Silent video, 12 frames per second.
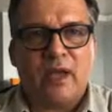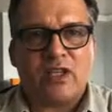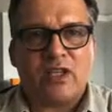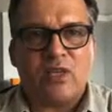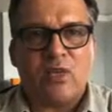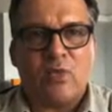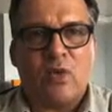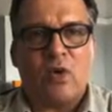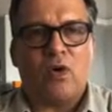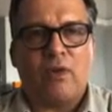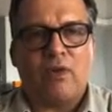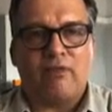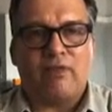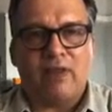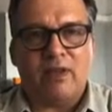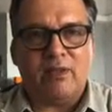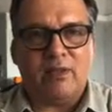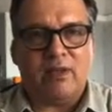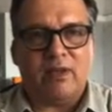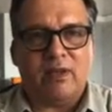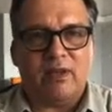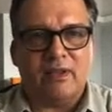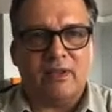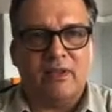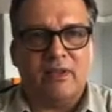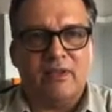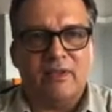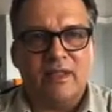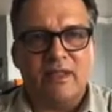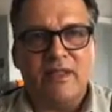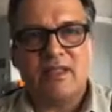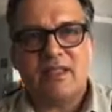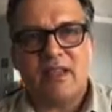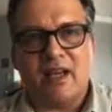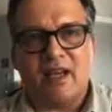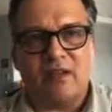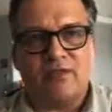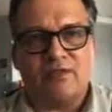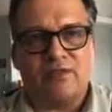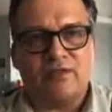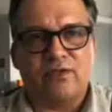actually more available in the east side of